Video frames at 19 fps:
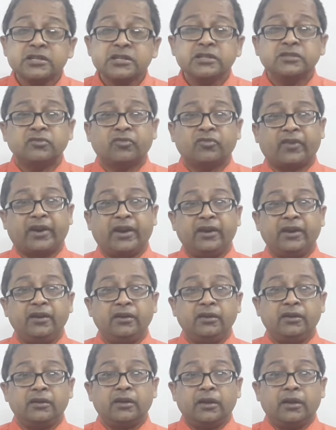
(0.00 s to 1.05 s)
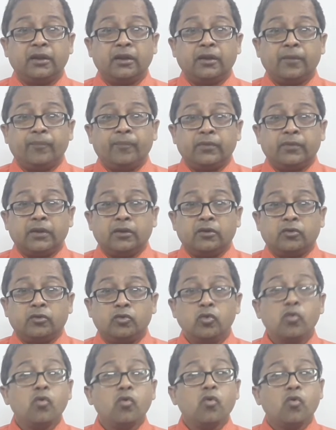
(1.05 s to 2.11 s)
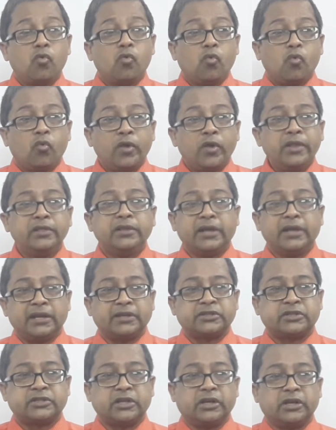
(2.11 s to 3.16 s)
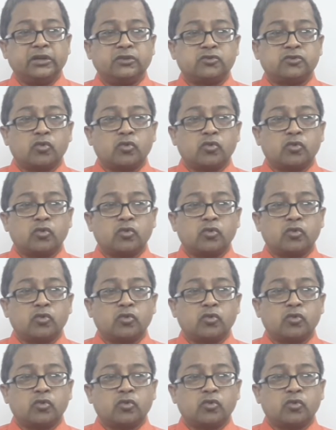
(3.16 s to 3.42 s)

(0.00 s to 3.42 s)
his friend to win the election.